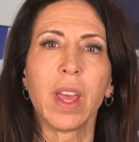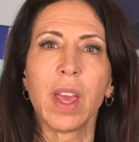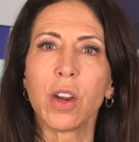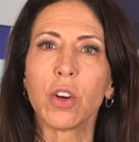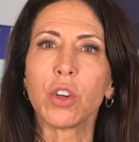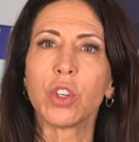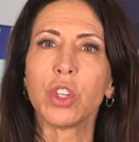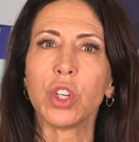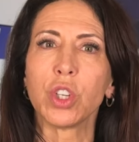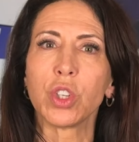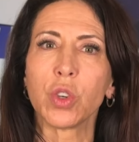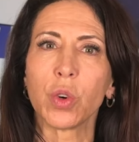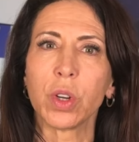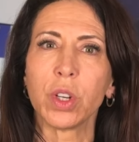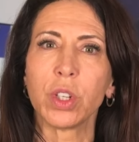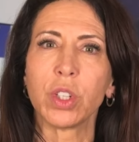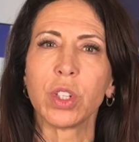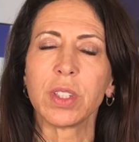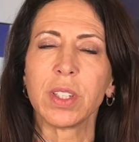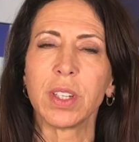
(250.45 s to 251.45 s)
energy
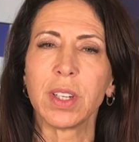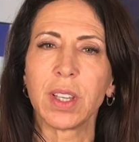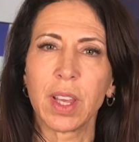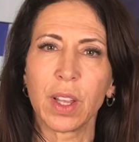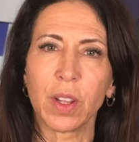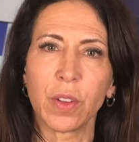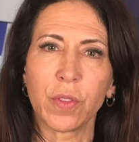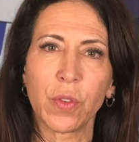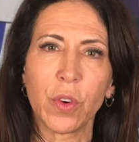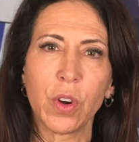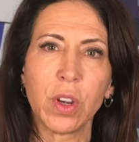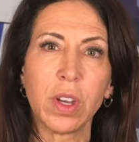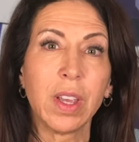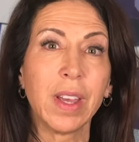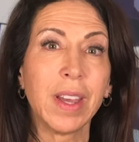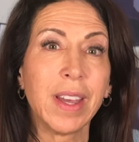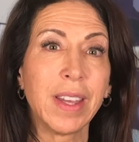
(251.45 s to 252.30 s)
shortages in California.